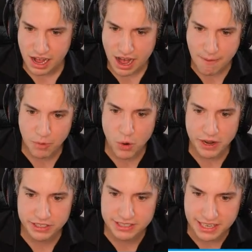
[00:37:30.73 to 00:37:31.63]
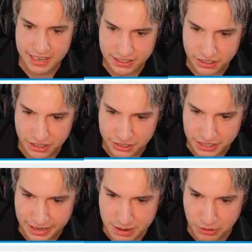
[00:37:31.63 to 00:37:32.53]
I'm going to select the
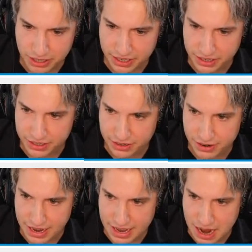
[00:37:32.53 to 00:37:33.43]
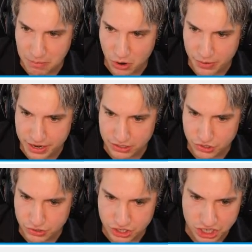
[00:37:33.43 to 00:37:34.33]
label here and I'm going
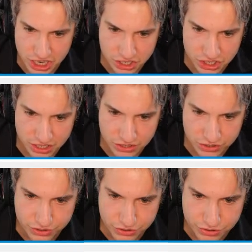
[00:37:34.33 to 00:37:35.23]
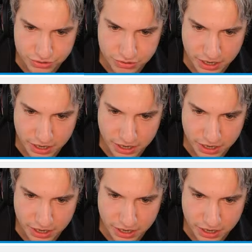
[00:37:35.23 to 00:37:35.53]
to change it to